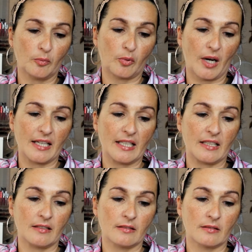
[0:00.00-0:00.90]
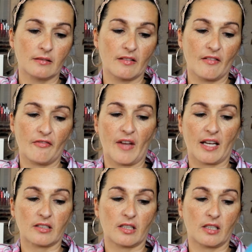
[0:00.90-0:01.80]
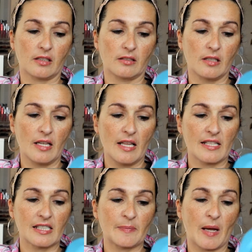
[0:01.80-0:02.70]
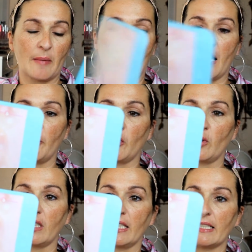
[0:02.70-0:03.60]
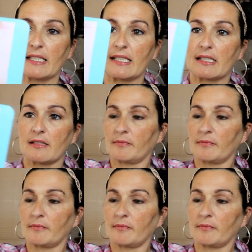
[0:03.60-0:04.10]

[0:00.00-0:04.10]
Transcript: Brightening Factor. This is by Malibu Glitz.